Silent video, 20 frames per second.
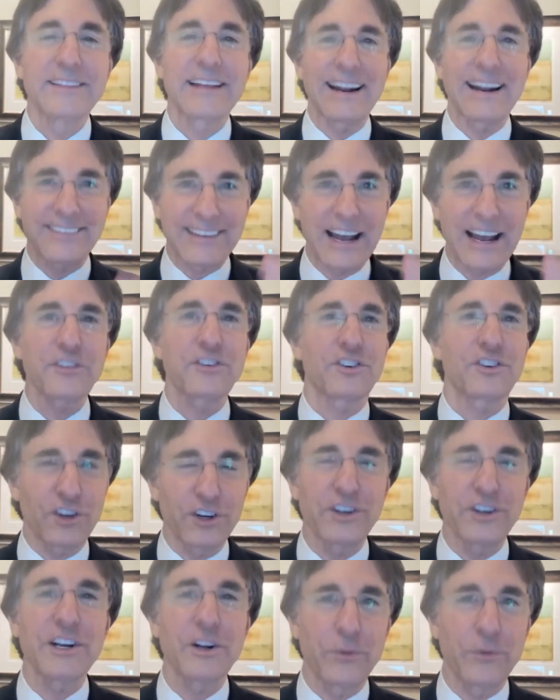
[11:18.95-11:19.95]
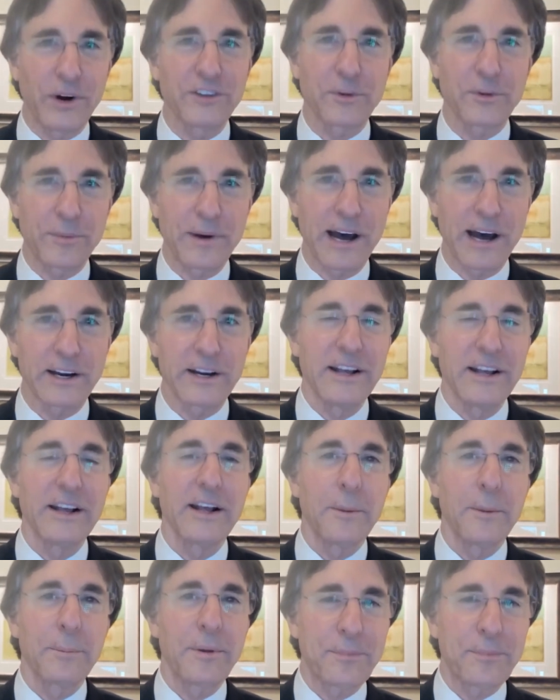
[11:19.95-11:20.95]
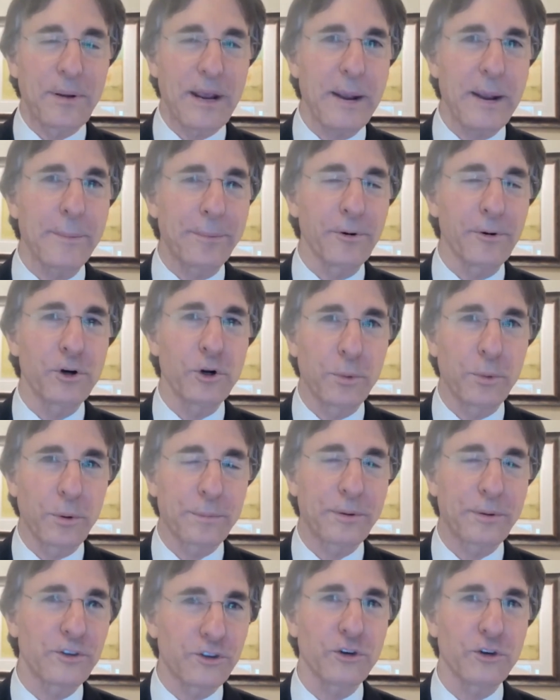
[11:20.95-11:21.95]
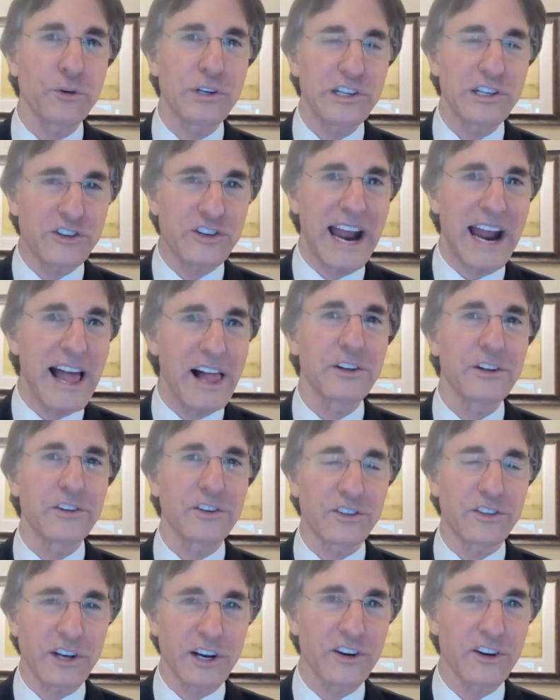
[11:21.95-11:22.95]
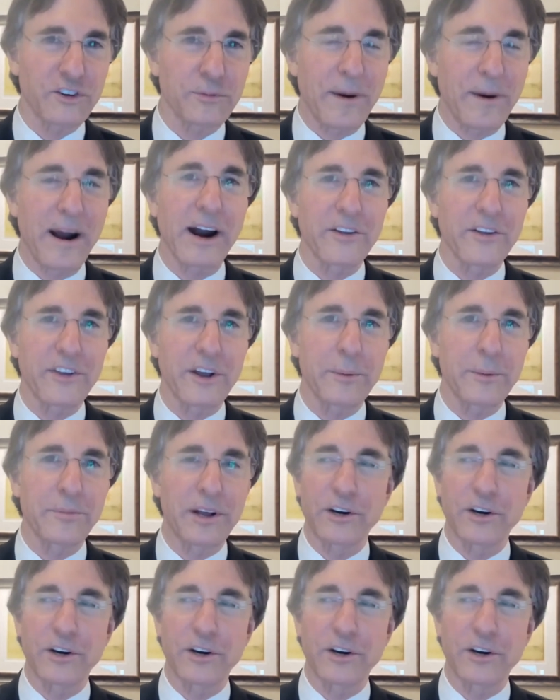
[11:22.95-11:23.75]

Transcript: That's how certain he was about it. But people who are pursuing challenges that inspire them,